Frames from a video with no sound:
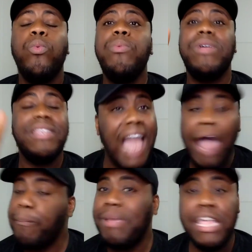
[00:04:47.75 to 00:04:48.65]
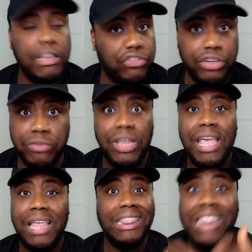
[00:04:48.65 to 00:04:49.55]
We would not be in church
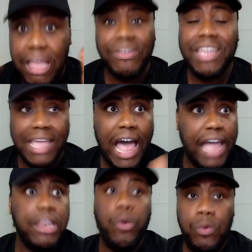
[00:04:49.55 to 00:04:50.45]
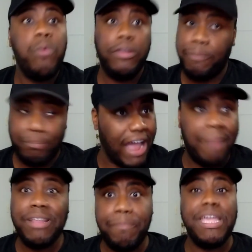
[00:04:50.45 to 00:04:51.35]
loving God. We would
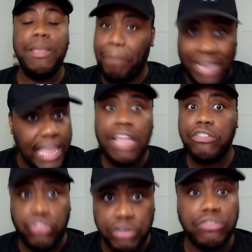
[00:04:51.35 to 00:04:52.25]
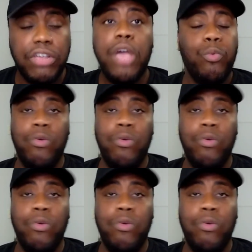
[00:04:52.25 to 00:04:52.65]
probably be playing church.